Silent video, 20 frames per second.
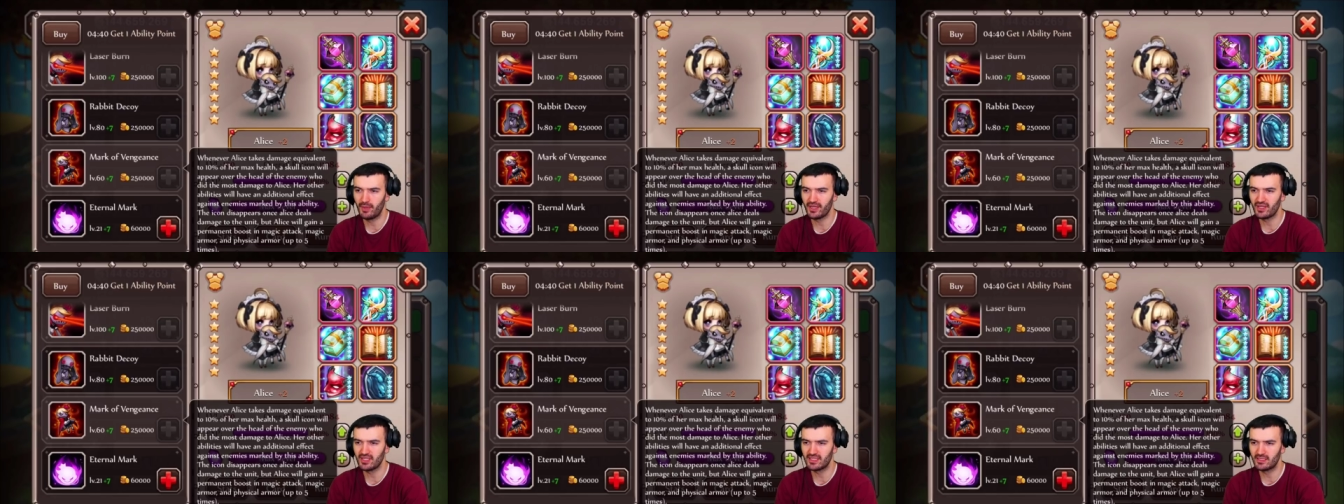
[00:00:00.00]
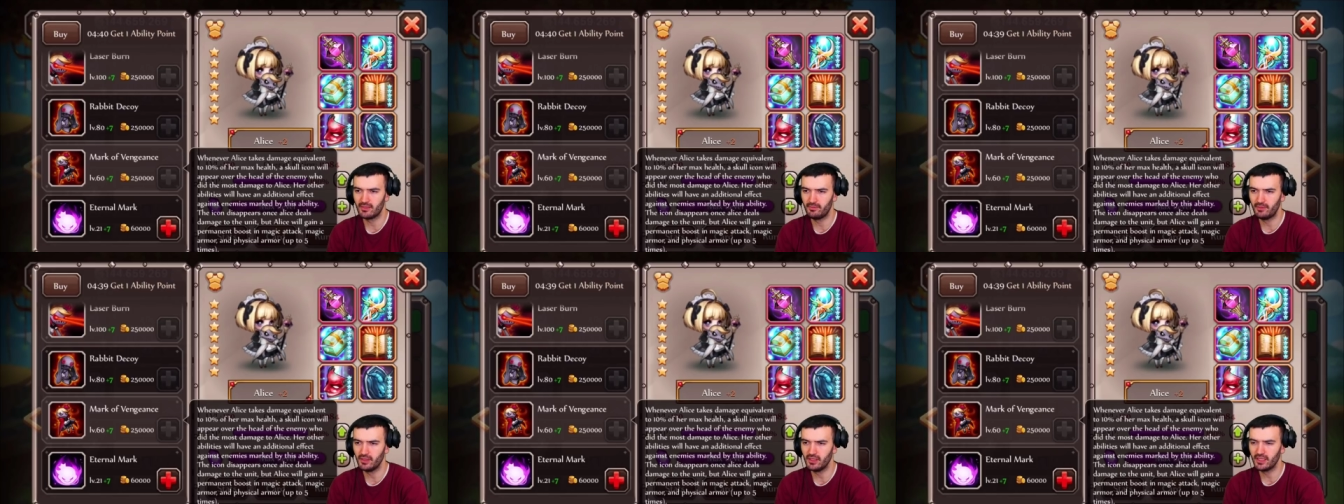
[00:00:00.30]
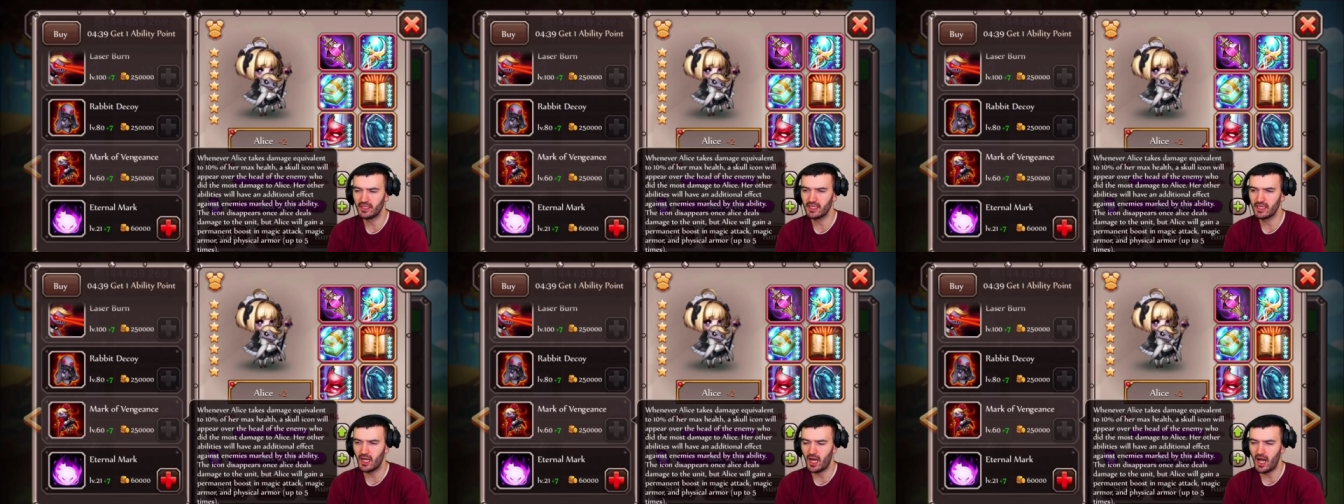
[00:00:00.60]
by this
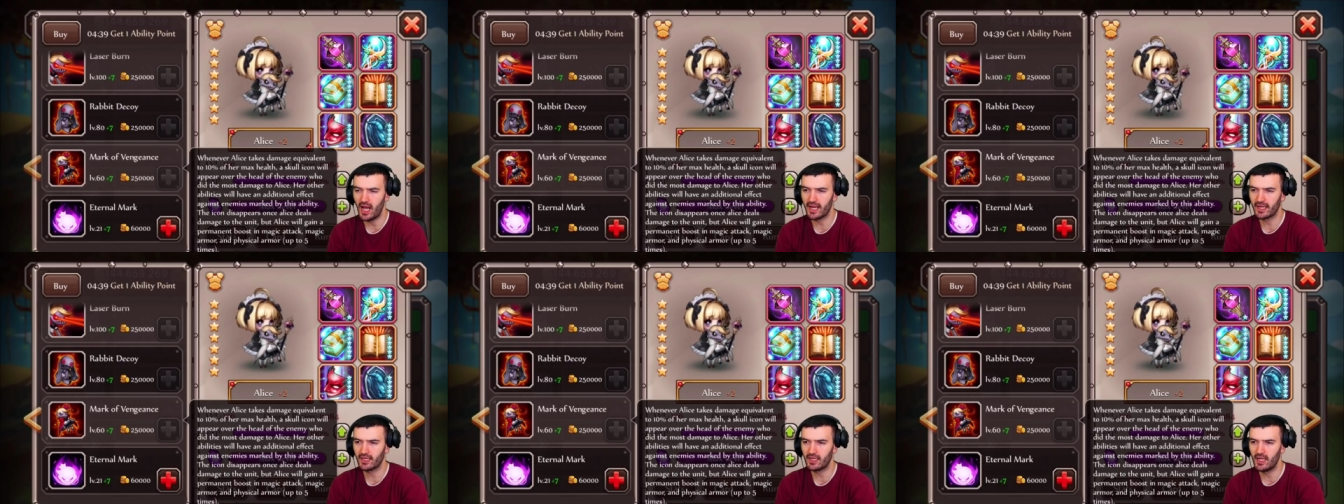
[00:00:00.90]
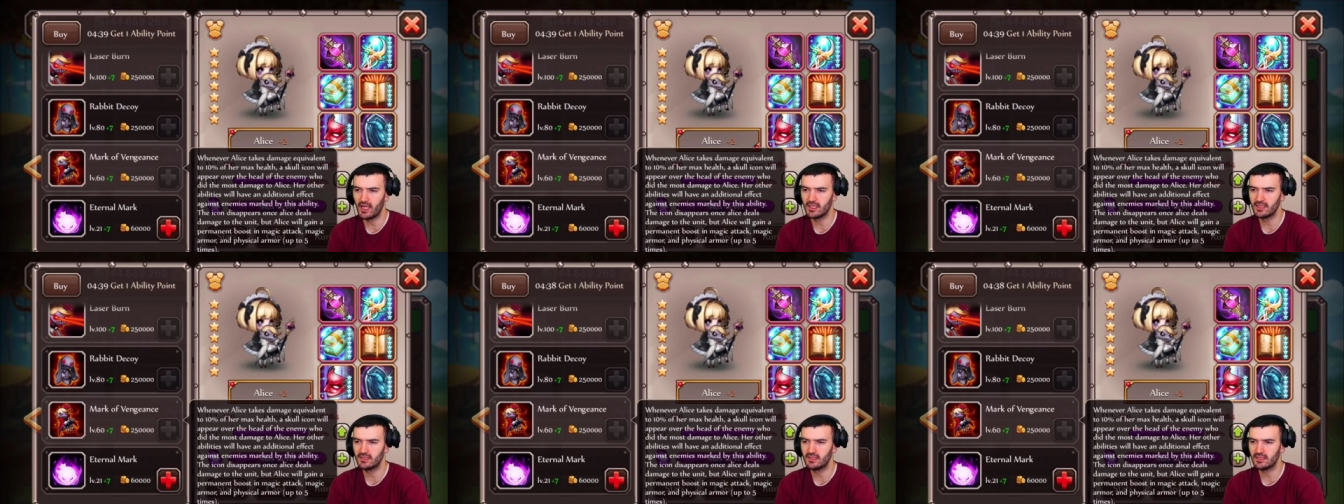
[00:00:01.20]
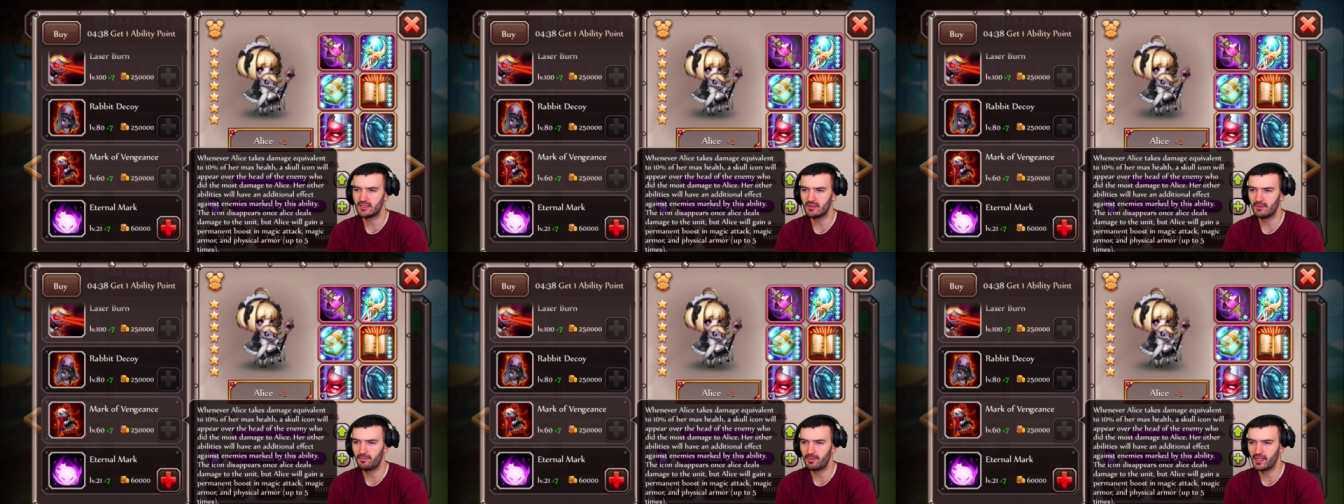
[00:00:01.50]
ability. Icon
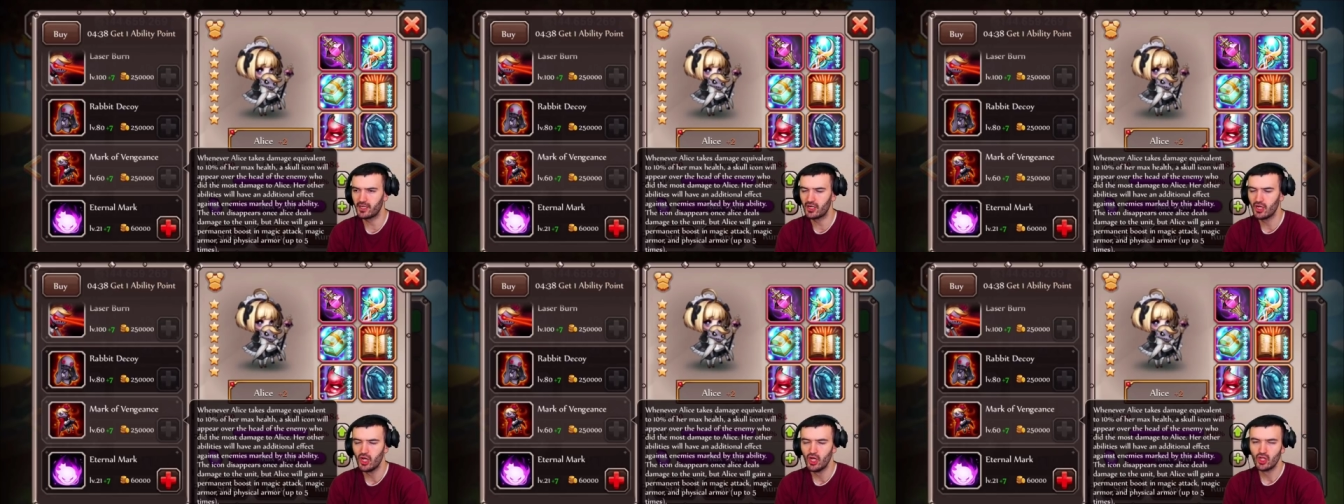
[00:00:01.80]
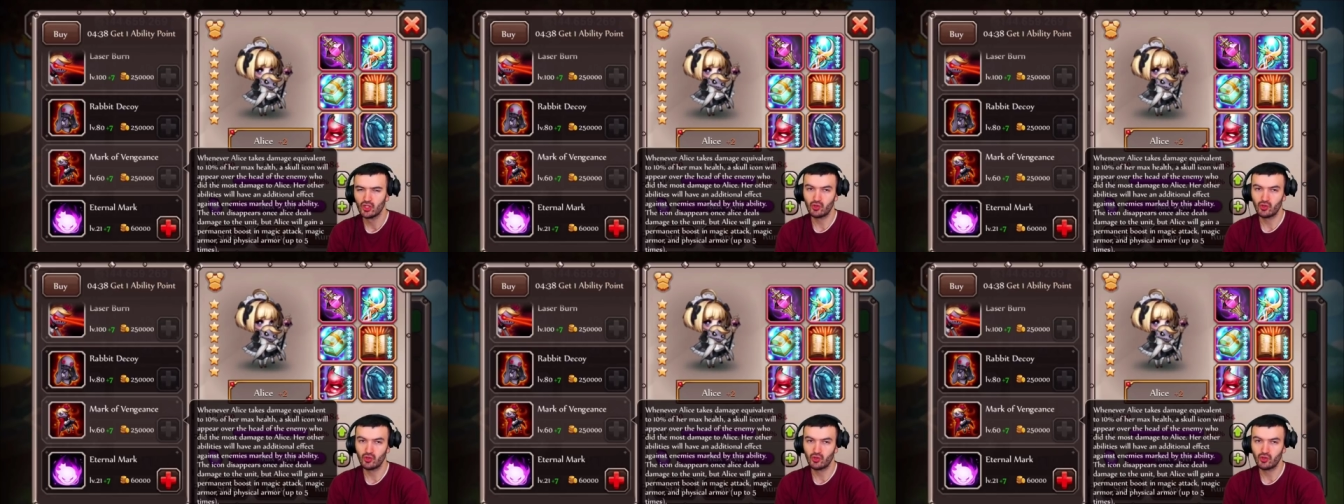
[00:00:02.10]
disappeared.